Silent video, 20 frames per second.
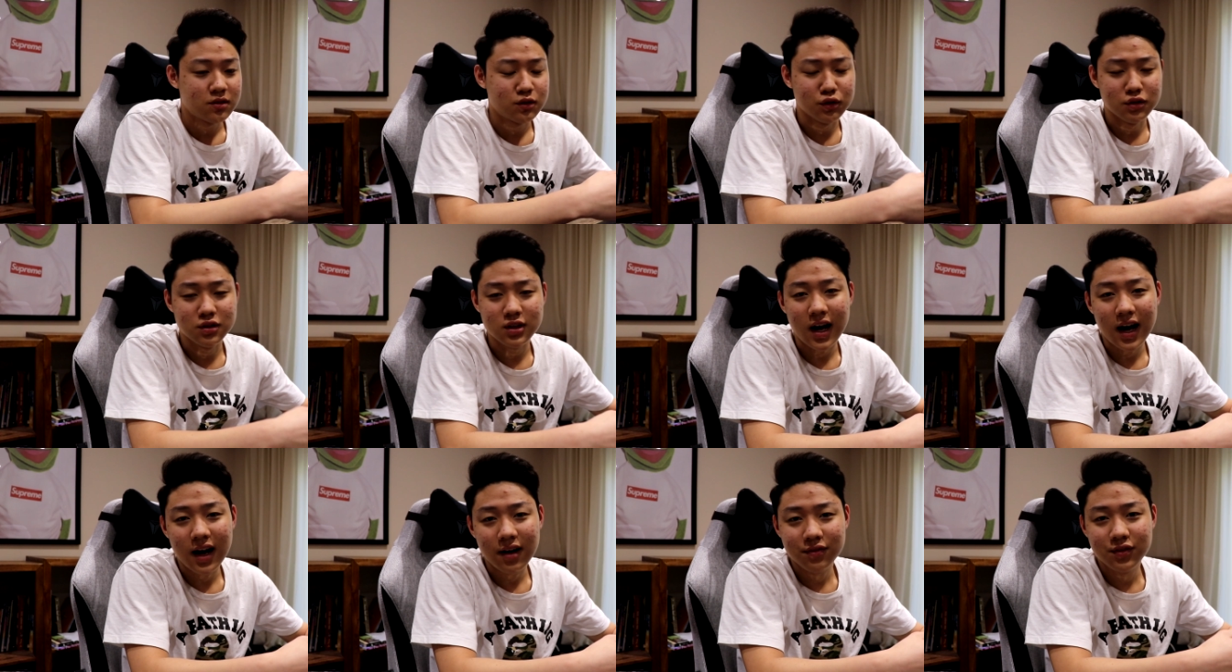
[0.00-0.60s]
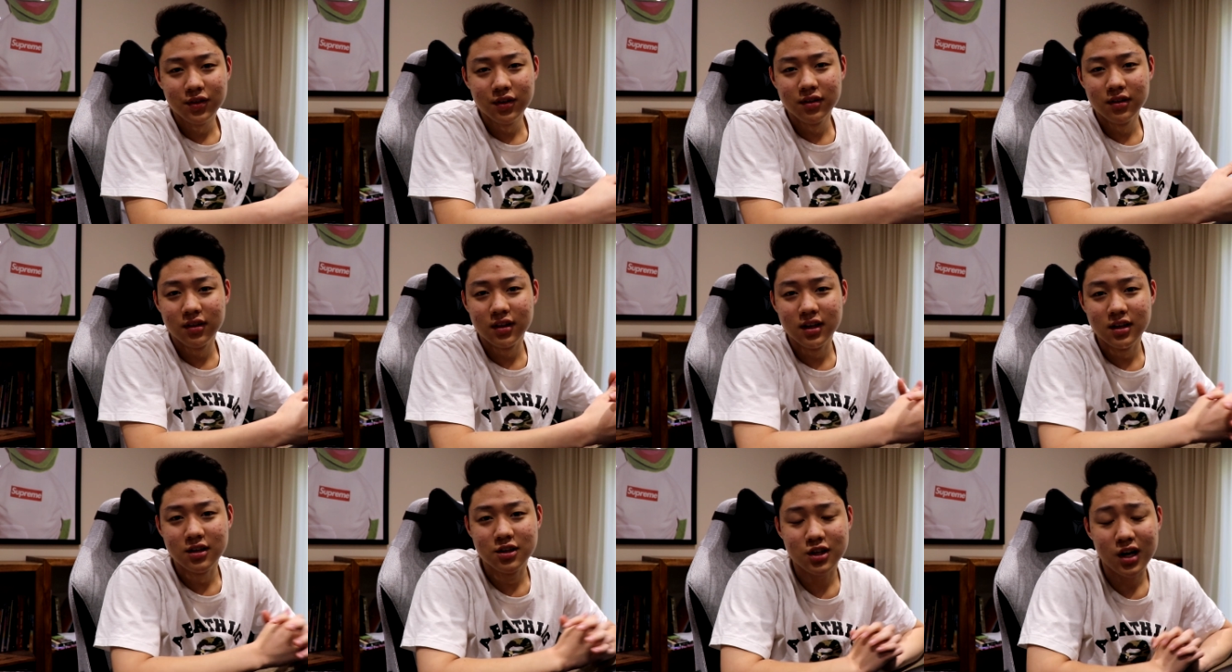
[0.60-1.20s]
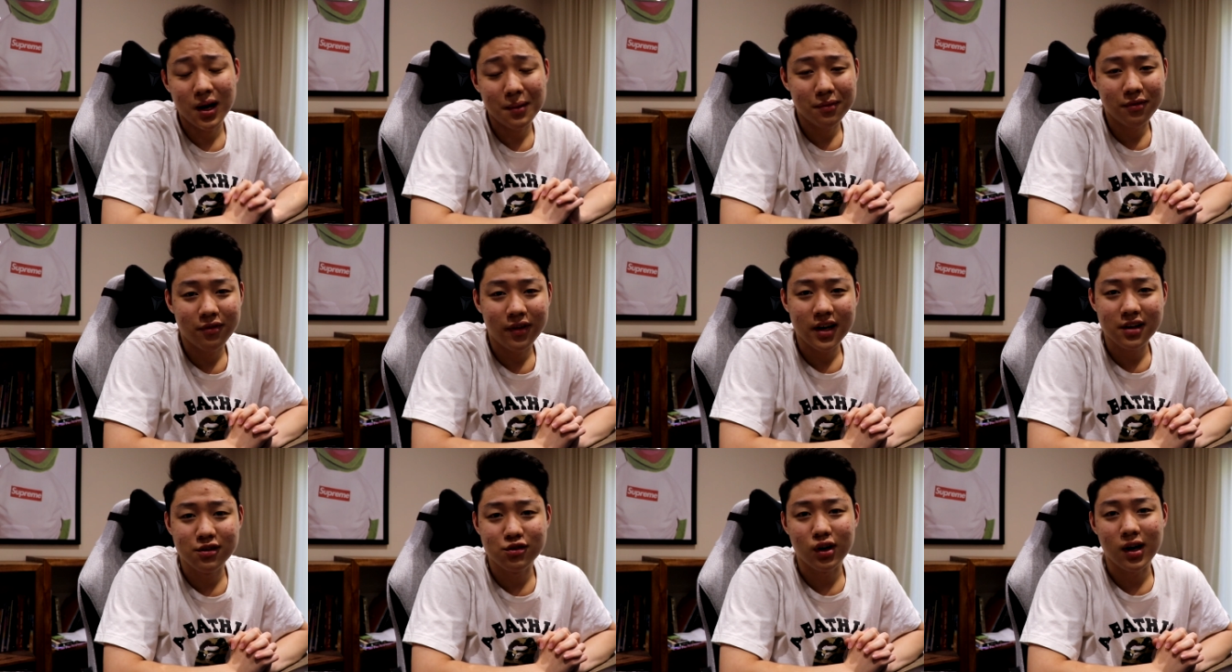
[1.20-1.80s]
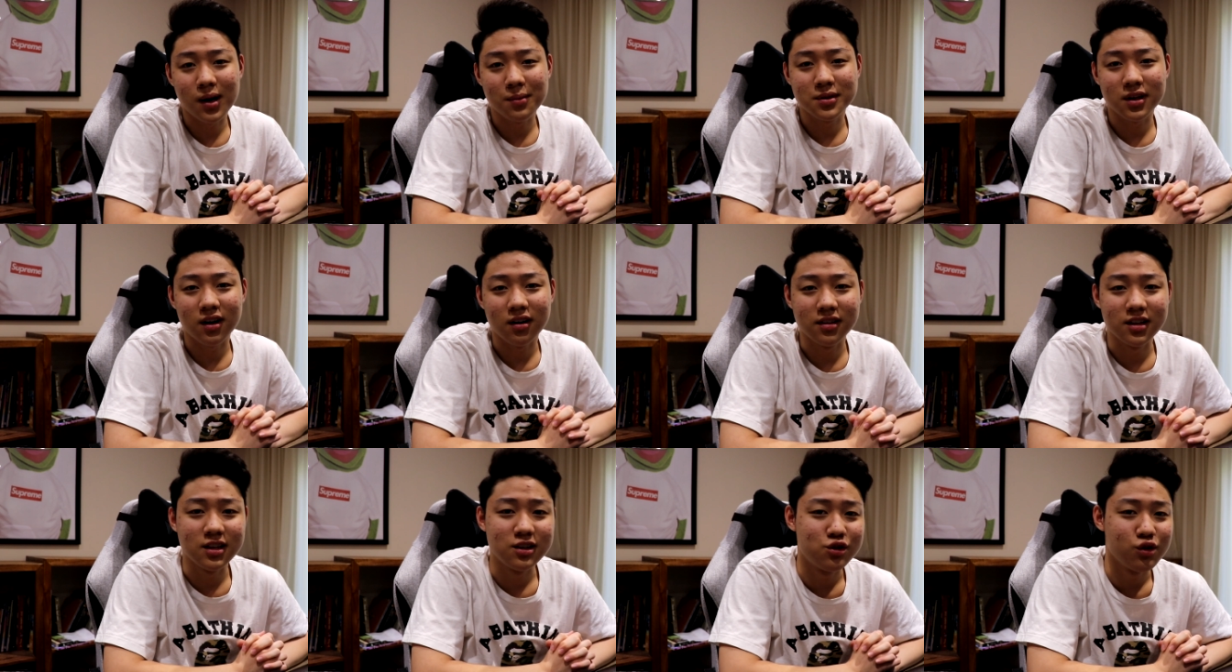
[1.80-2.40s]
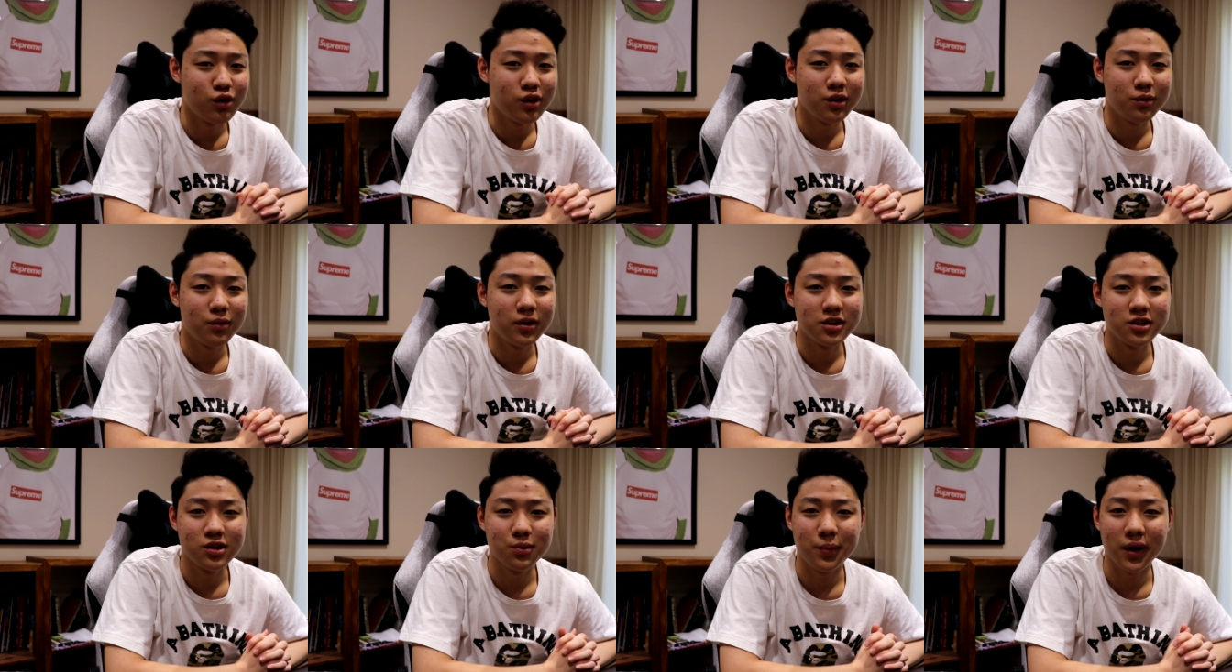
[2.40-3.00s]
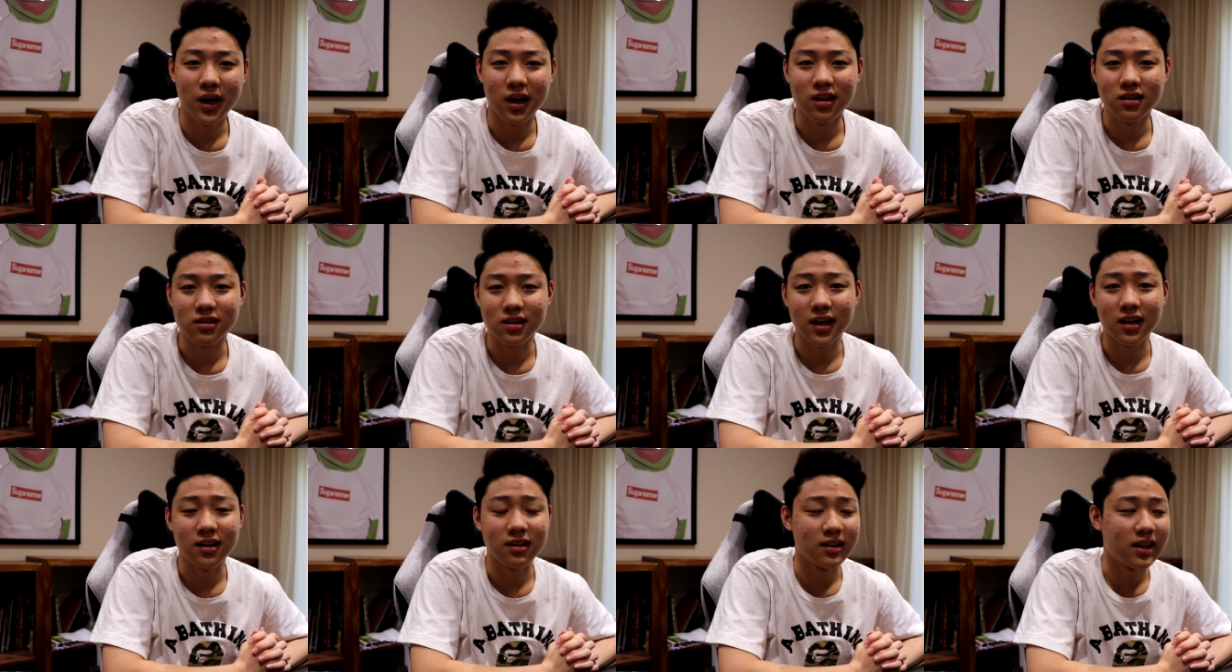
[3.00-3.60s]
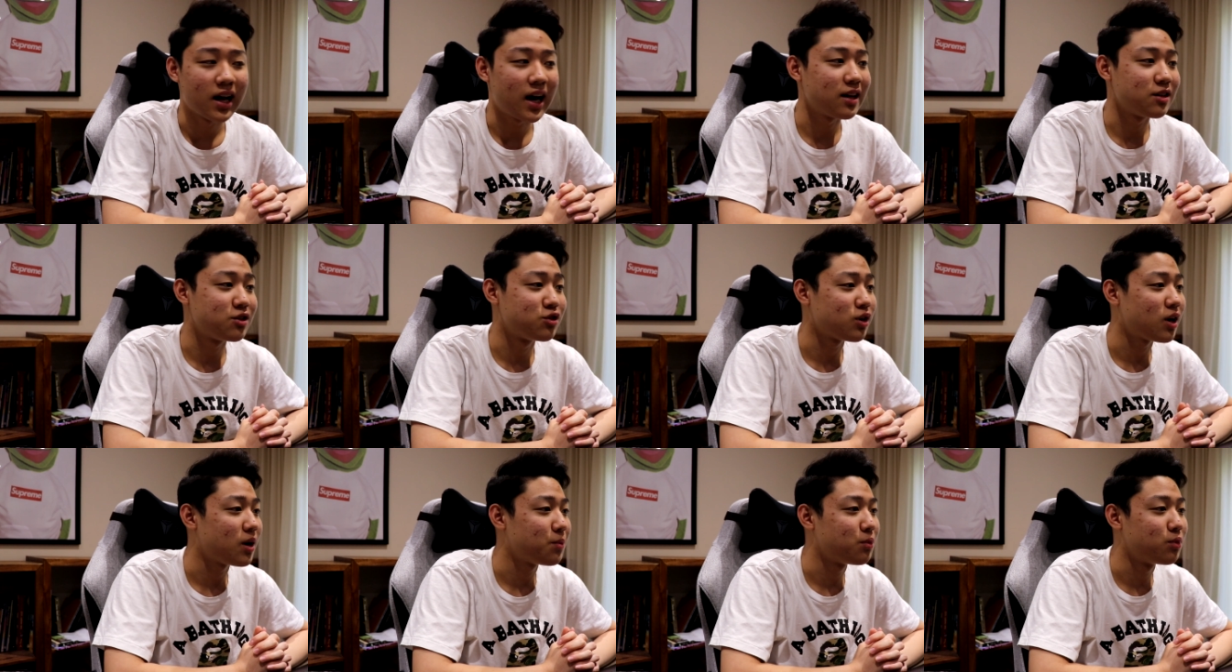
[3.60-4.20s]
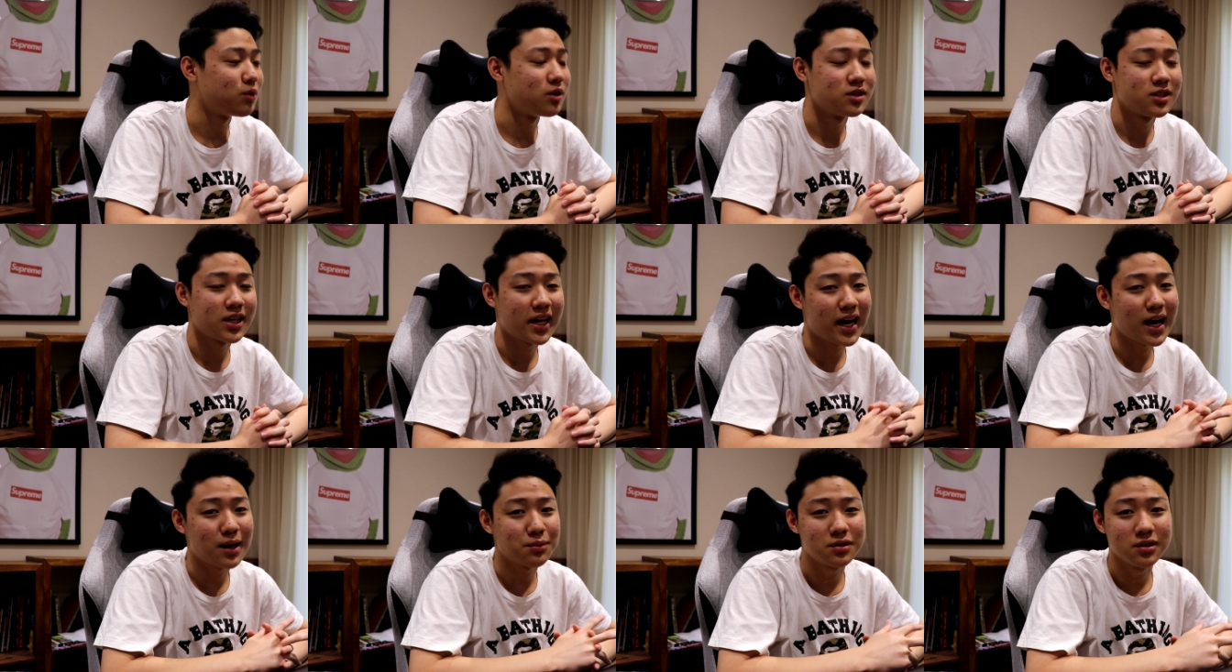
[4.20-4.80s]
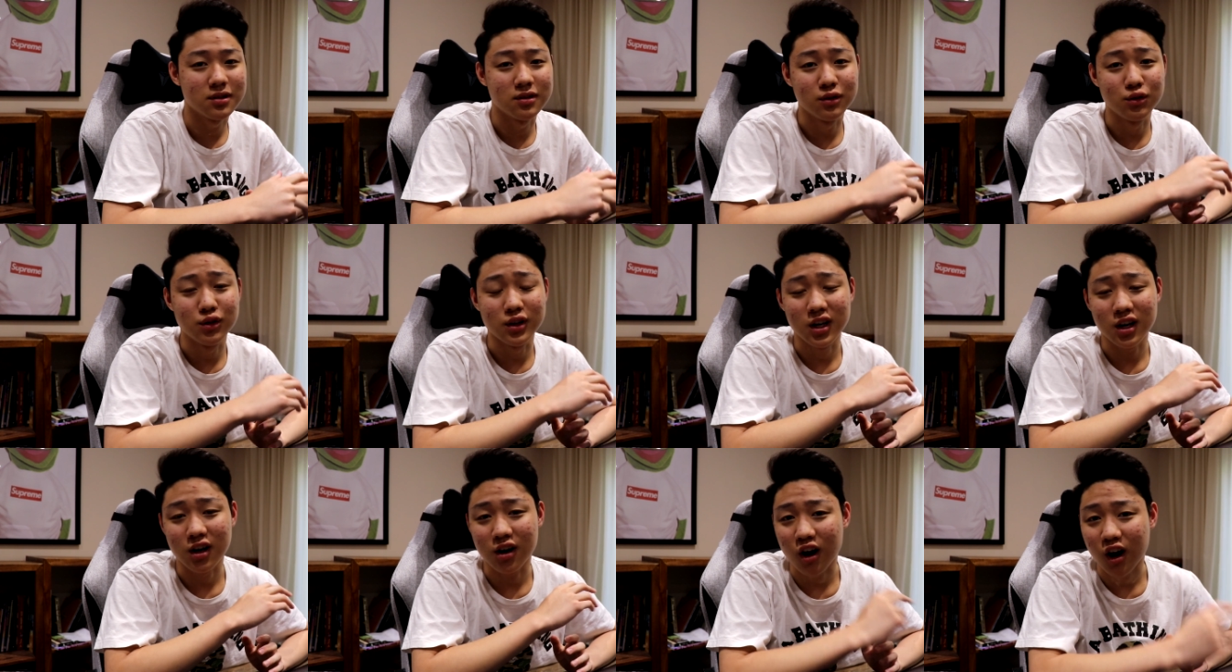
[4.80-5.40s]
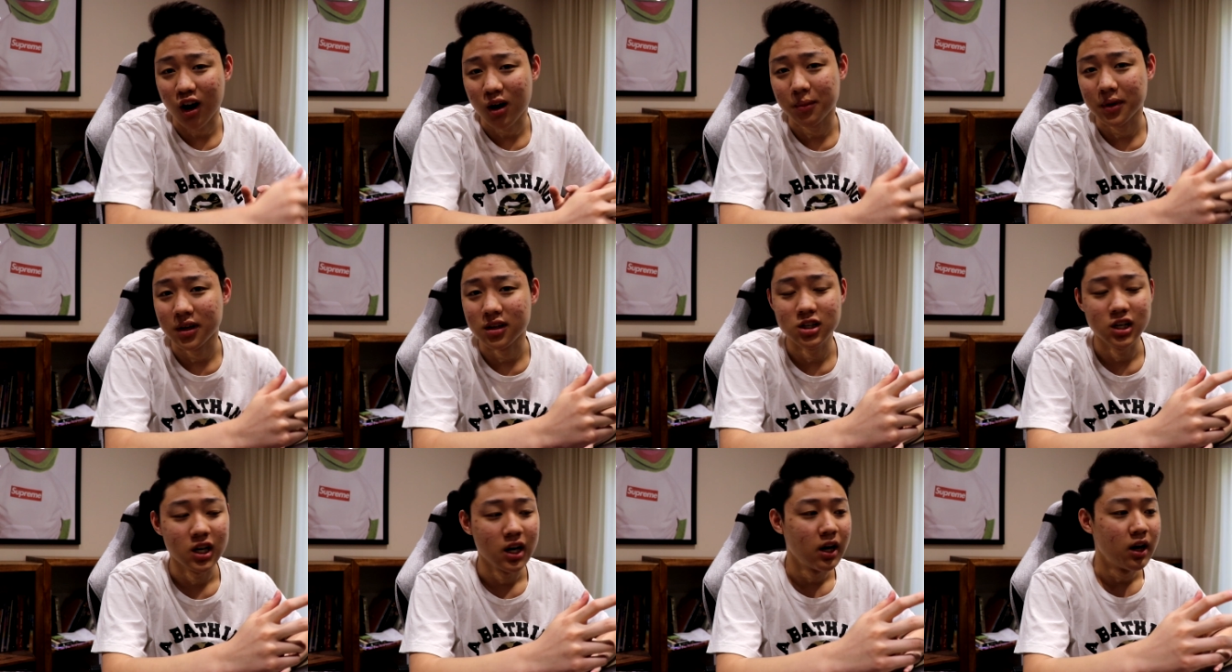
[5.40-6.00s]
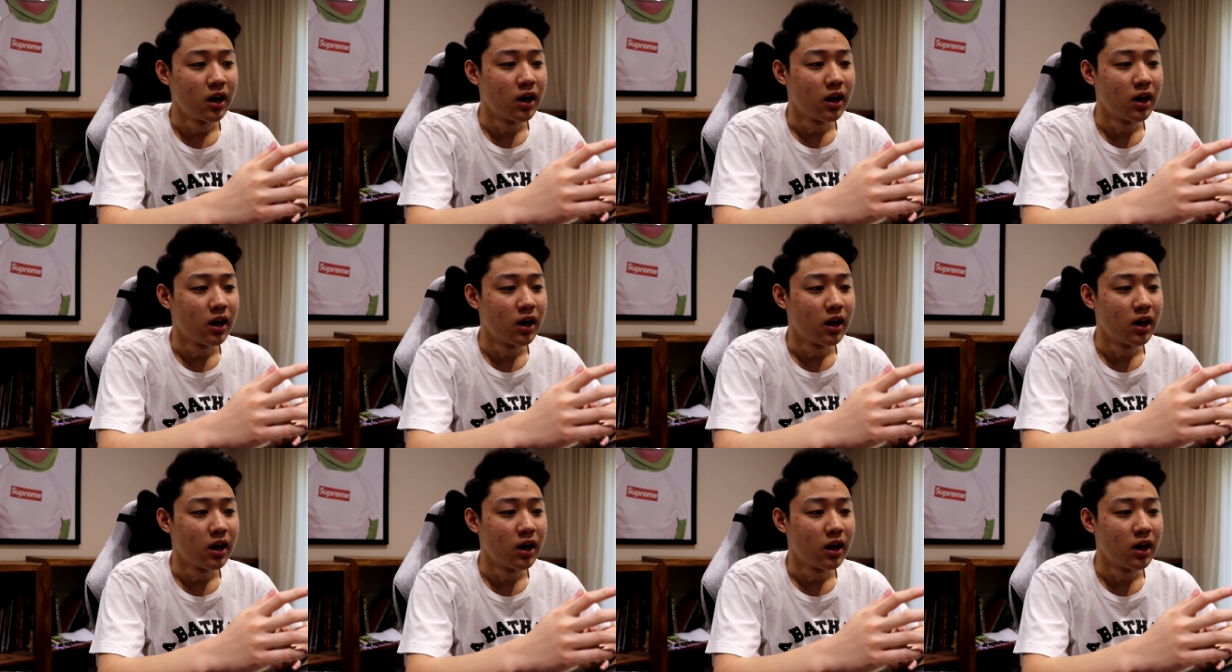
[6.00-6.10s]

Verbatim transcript: So it's after the Shopify drops on the Jordan 1 Japans and that drop was absolutely garbage.